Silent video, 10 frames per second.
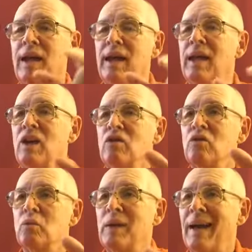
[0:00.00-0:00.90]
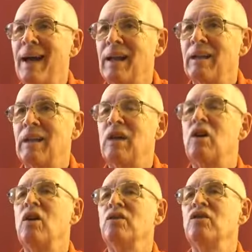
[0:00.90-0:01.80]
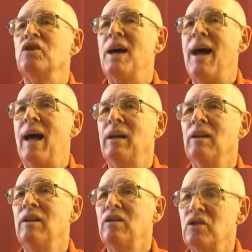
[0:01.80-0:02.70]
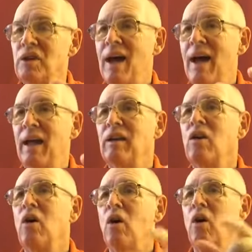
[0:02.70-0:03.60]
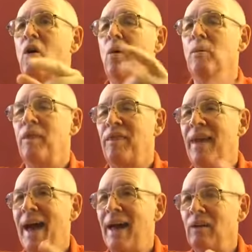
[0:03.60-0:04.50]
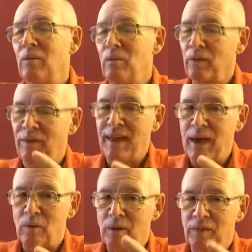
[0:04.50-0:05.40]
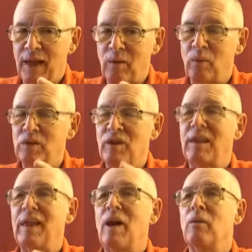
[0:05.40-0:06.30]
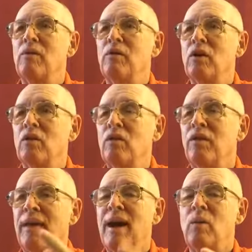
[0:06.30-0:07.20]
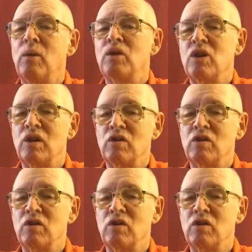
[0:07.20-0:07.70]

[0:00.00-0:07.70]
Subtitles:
is reality called sat, tat, Om, what's that referring to? That which is